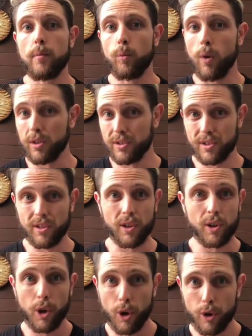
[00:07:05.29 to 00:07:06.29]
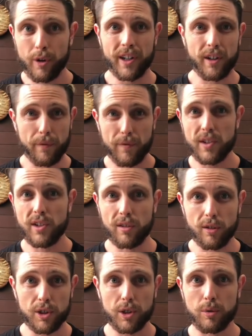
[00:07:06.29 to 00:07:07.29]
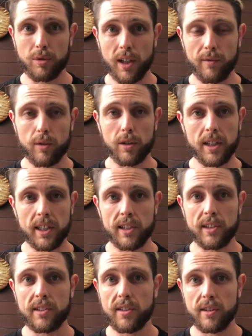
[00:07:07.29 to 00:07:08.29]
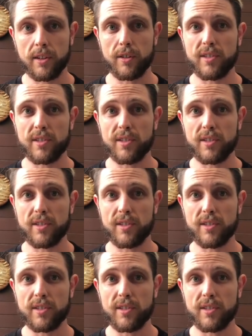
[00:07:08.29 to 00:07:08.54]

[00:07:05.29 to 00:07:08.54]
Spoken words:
what's occurring at a physiological level is